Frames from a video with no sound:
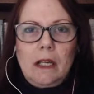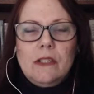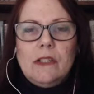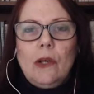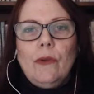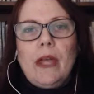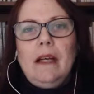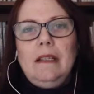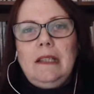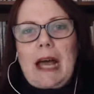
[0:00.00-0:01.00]
So
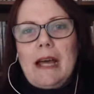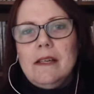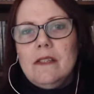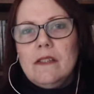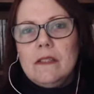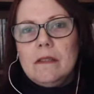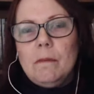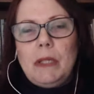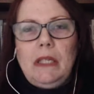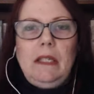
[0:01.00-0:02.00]
that last
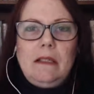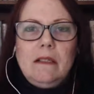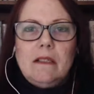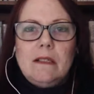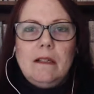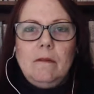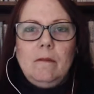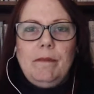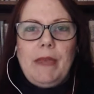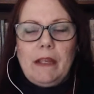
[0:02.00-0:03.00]
piece,
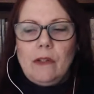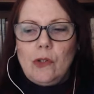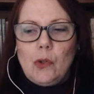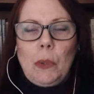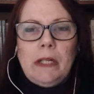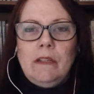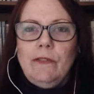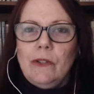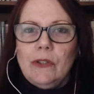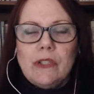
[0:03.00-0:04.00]
that
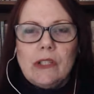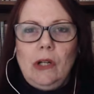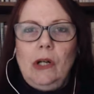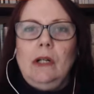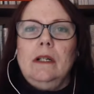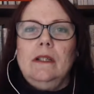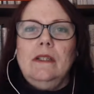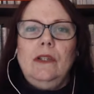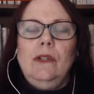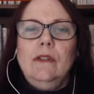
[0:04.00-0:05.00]
21st card,
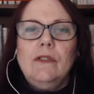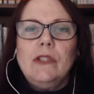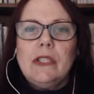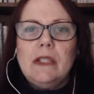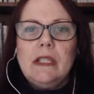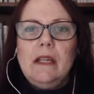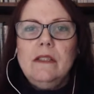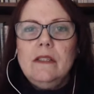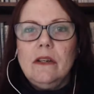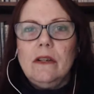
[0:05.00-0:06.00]
the Universal
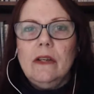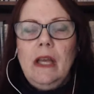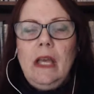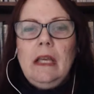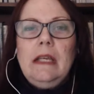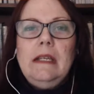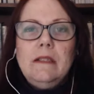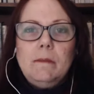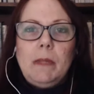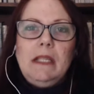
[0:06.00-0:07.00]
Dancer,
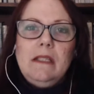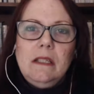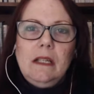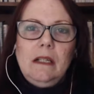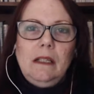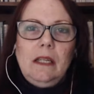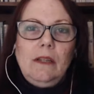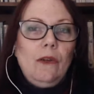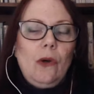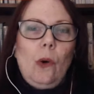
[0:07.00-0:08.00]
is basically
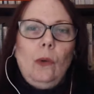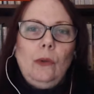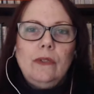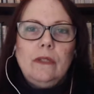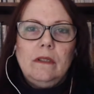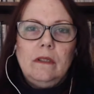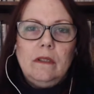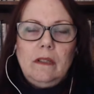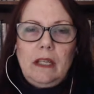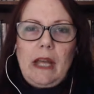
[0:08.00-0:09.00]
the gold
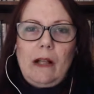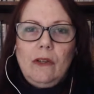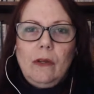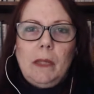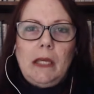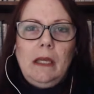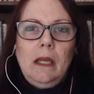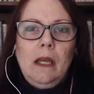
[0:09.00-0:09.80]
in alchemy,